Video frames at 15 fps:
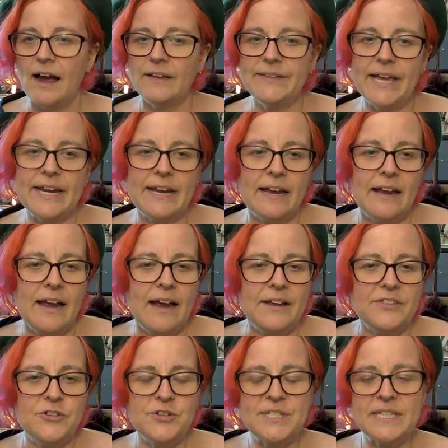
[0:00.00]
Like,
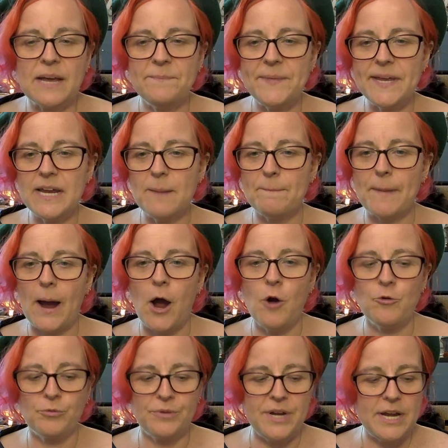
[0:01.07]
there's something
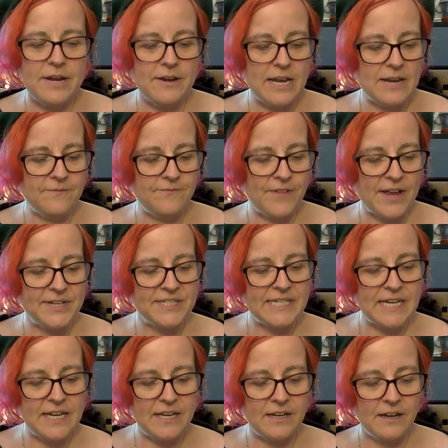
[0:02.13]
about
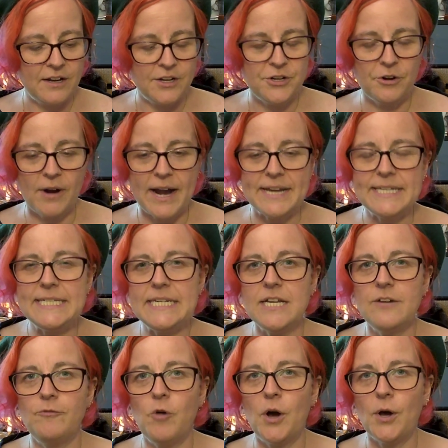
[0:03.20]
reinventing your
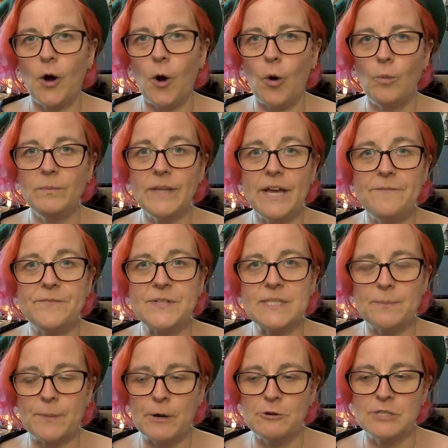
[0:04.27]
idea of what home life is
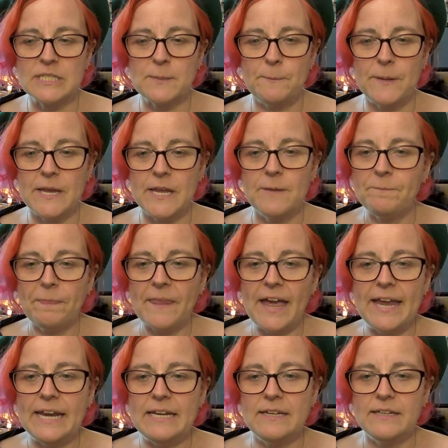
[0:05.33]
supposed to be,
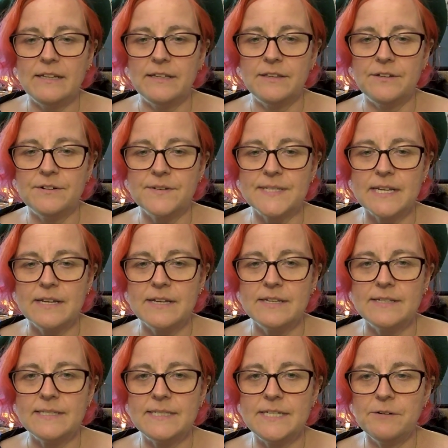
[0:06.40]
and there's
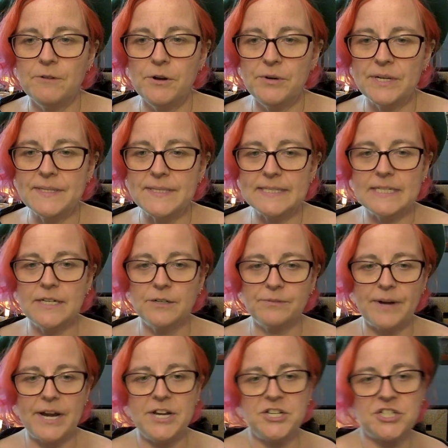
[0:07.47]
zero
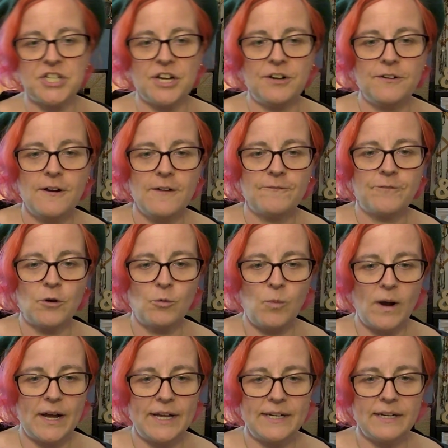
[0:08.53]
consideration for
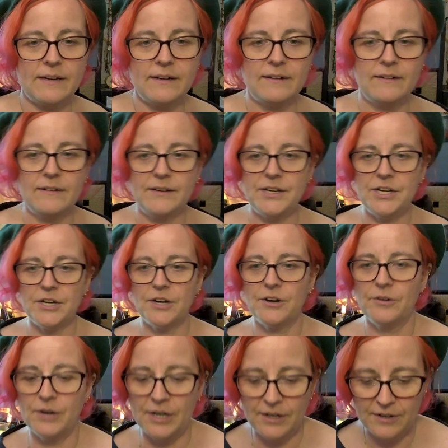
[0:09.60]
what, you
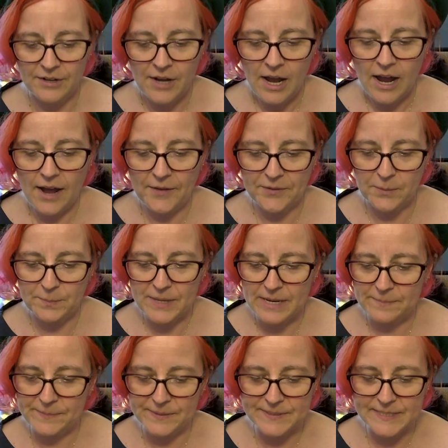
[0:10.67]
know, other
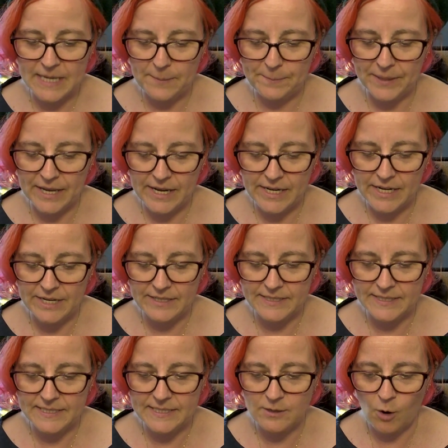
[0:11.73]
people's
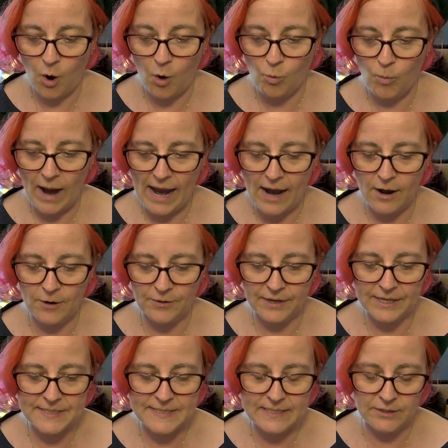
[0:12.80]
opinions. Oh, wow.
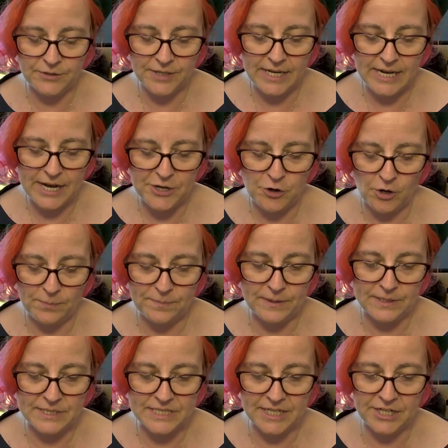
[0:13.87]
Because looking at your
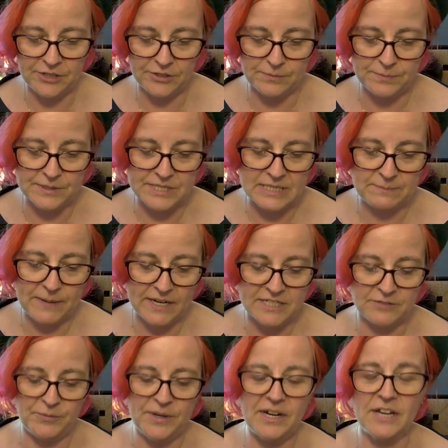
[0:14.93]
particular
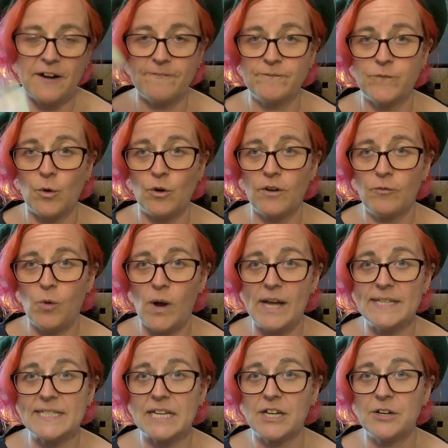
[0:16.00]
perspective, we got a Four of
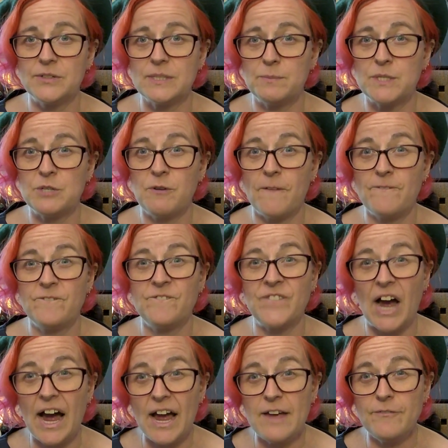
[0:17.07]
Wands that goes up to a
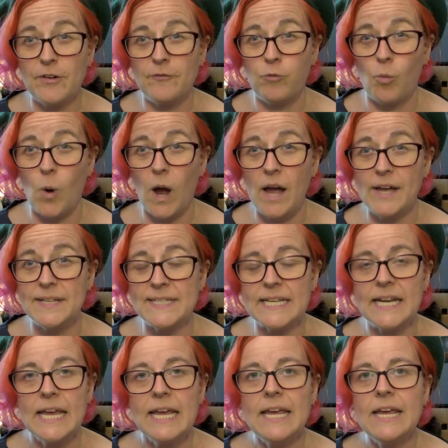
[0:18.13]
Five of Wands,
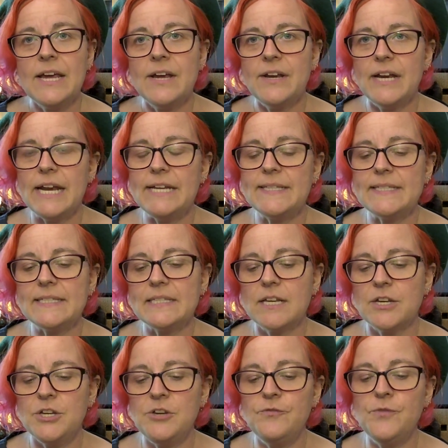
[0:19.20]
and it's,
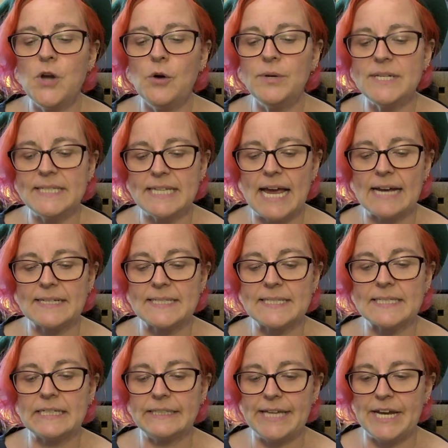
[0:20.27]
you've noticed
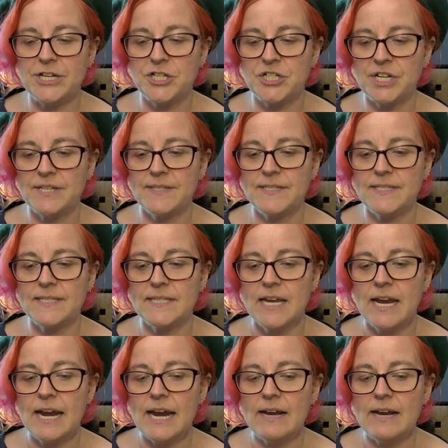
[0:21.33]
escalations.